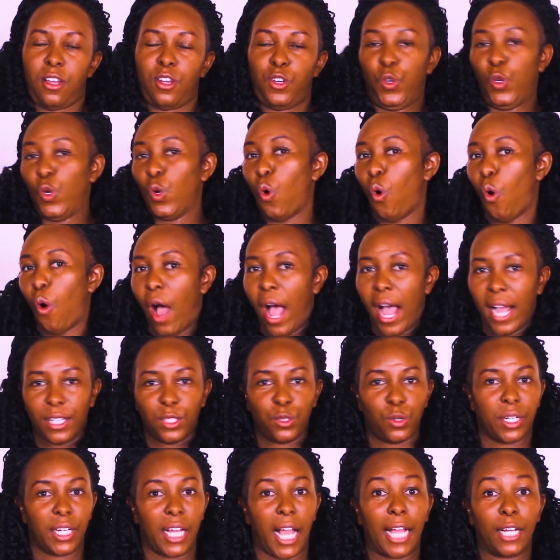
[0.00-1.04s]
no,
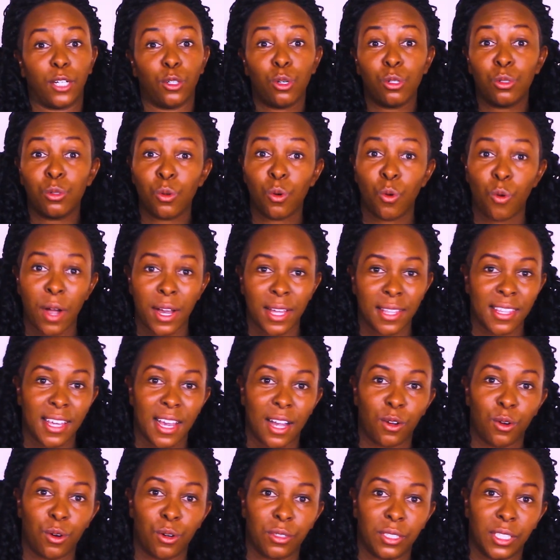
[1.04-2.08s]
actually, I don't know why they
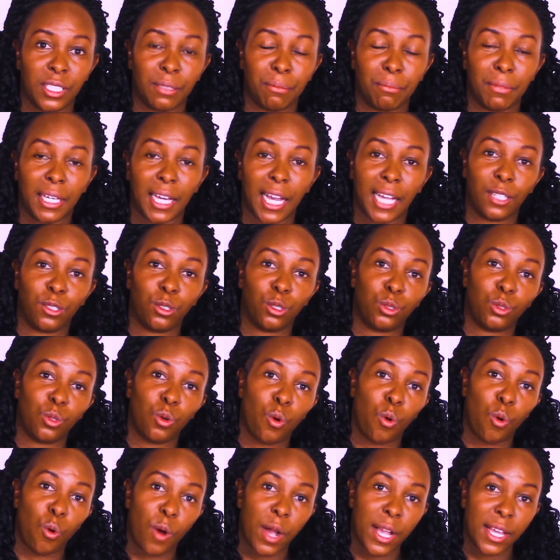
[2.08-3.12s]
are calling me. I don't
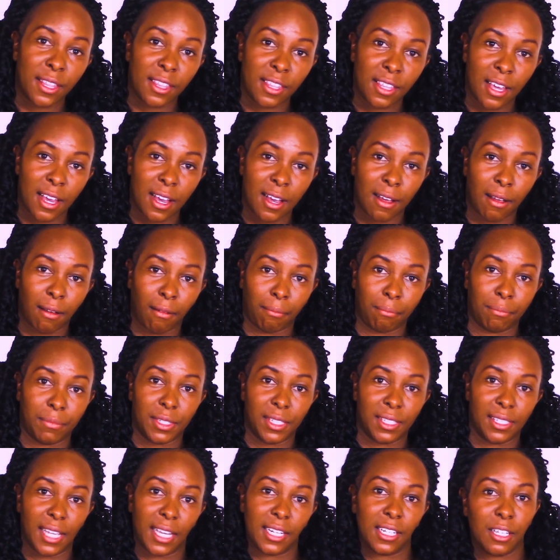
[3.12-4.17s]
know why they are
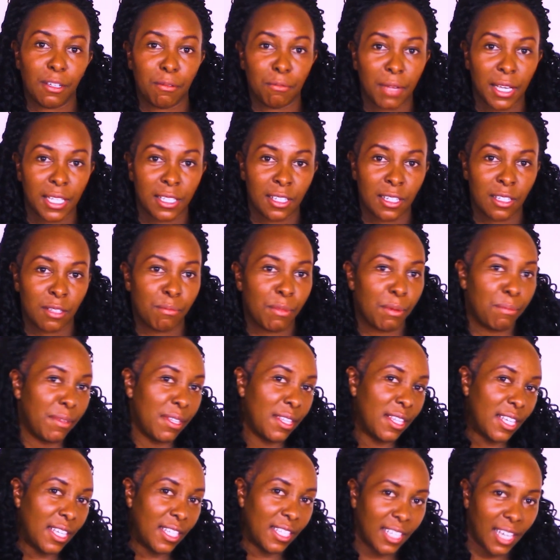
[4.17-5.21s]
sending message. Maybe
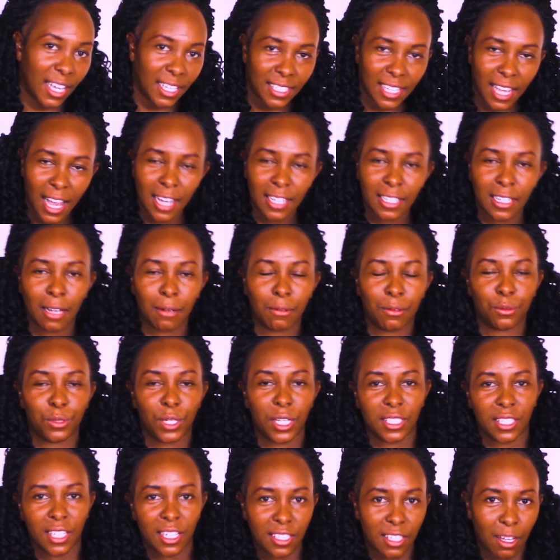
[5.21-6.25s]
they just had out,
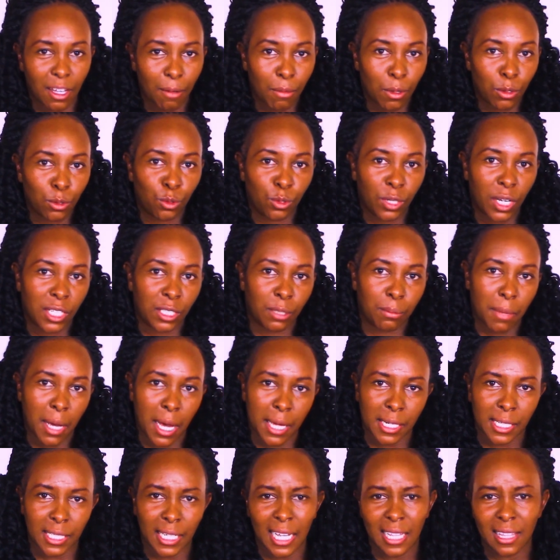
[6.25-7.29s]
they're just about to get
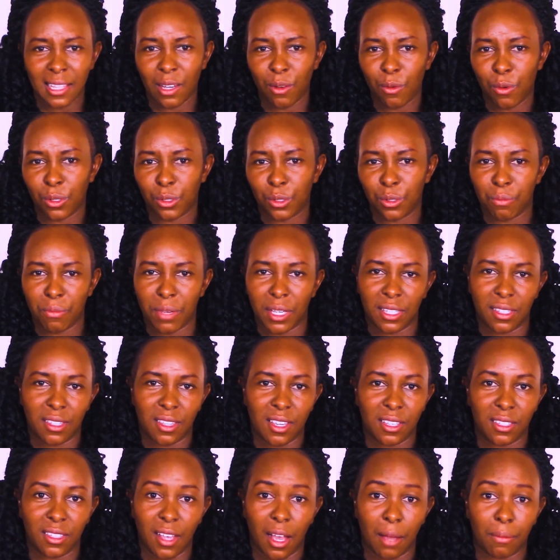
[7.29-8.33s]
married and they want to mess
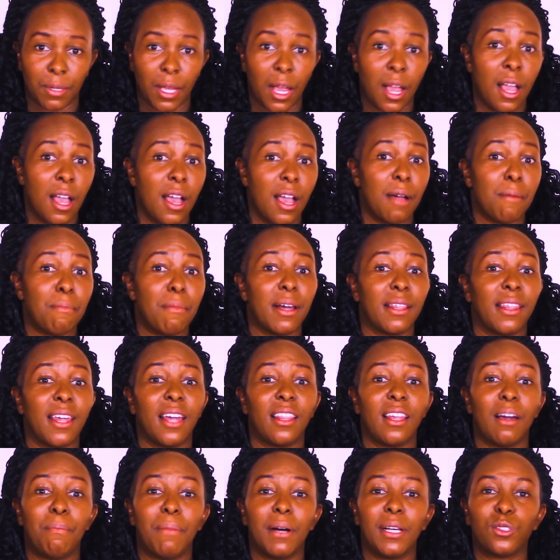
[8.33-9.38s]
things up. But the
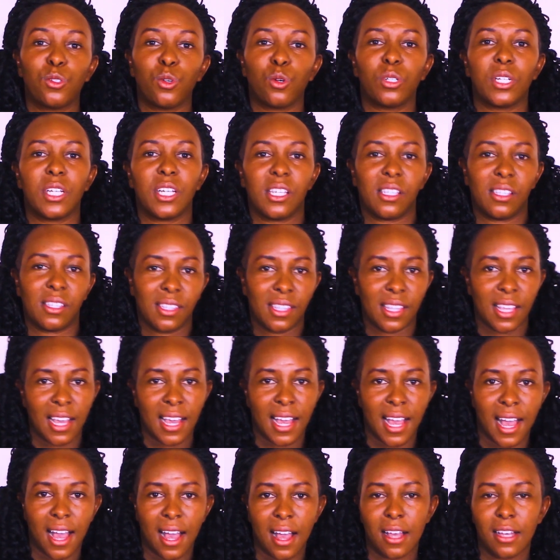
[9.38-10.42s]
other person is
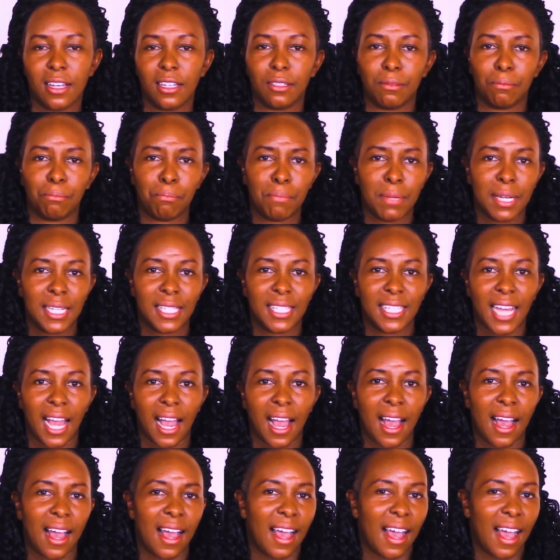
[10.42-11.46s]
there,
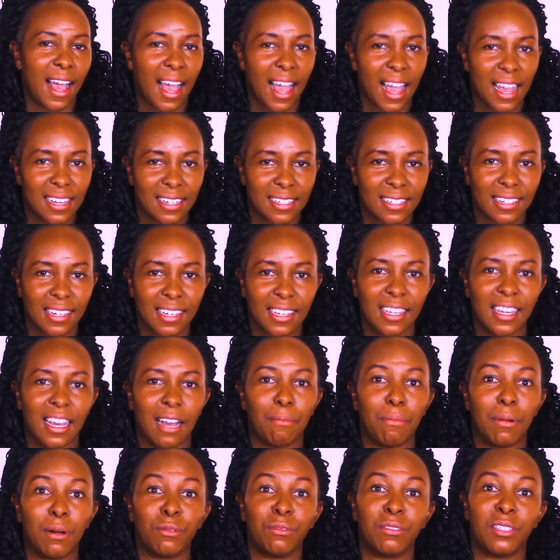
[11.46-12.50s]
bitter, angry
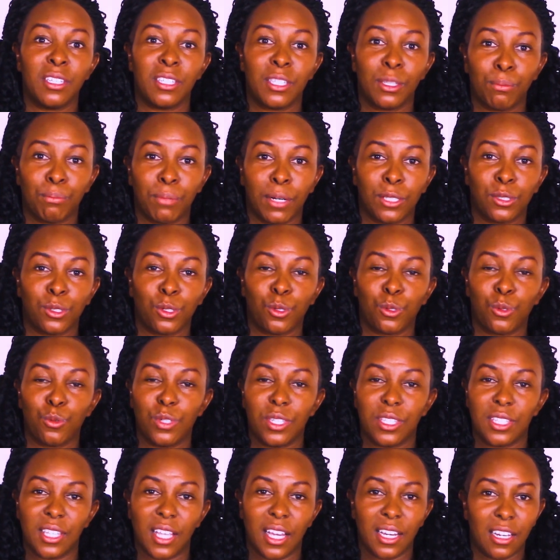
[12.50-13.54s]
about this person who
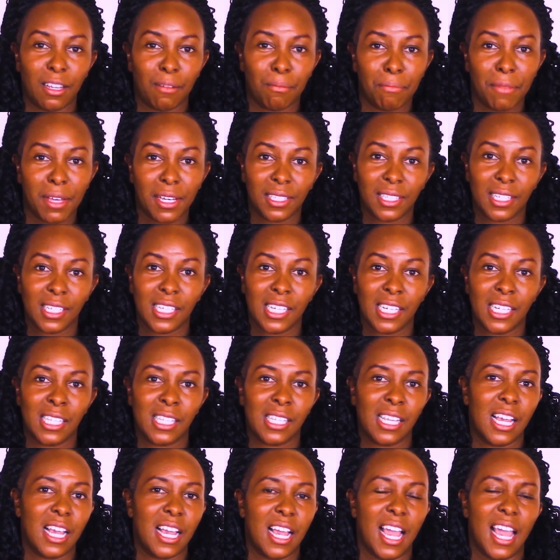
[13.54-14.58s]
is sending messages,
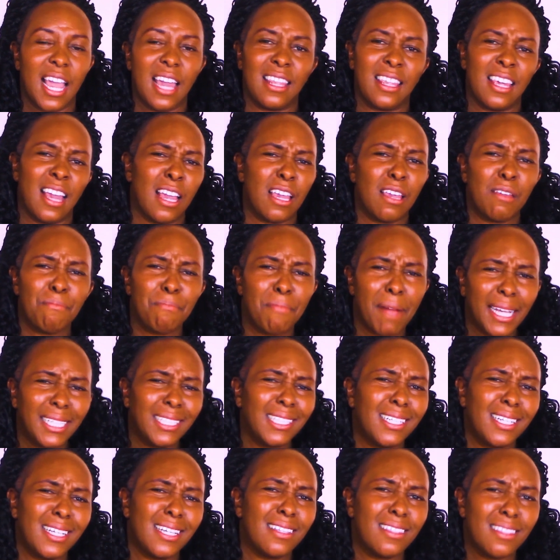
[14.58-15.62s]
and they're
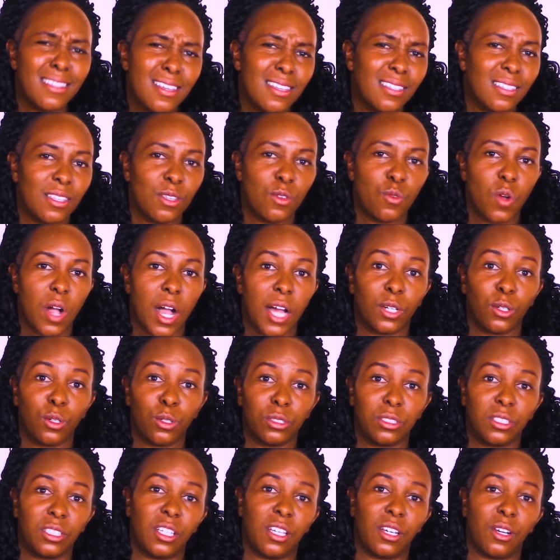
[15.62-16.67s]
imagining things you
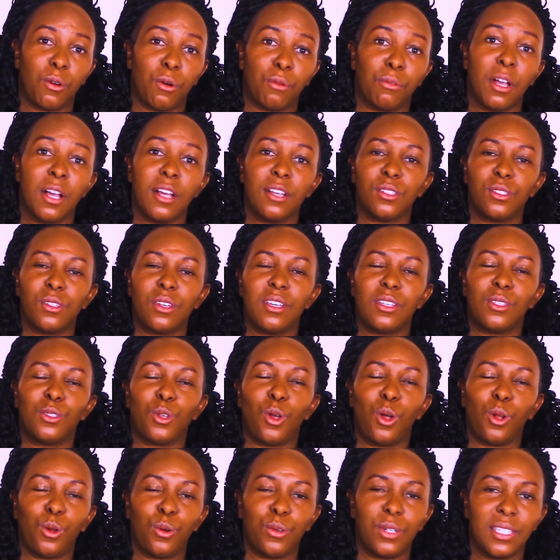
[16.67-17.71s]
cannot think of. So it's
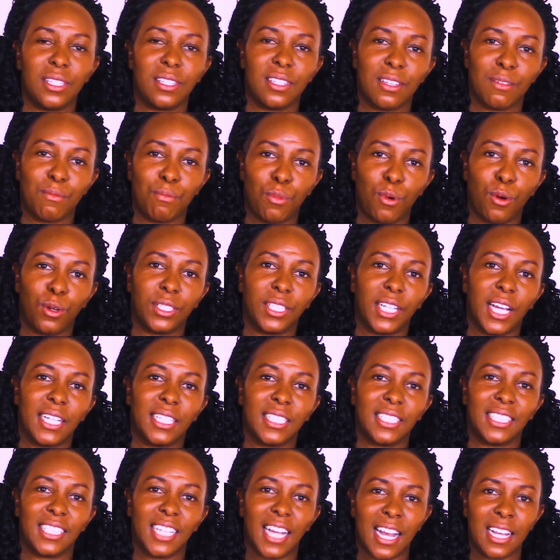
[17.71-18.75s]
always
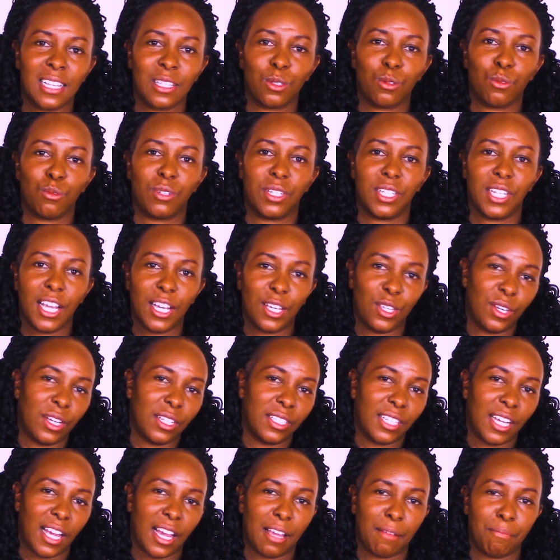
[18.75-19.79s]
important just take your
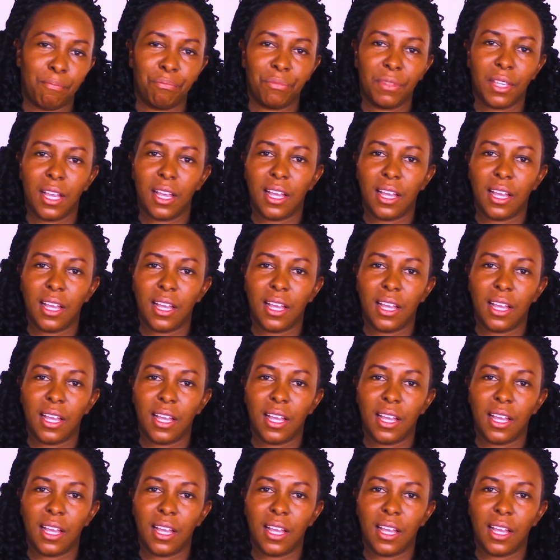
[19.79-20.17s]
time,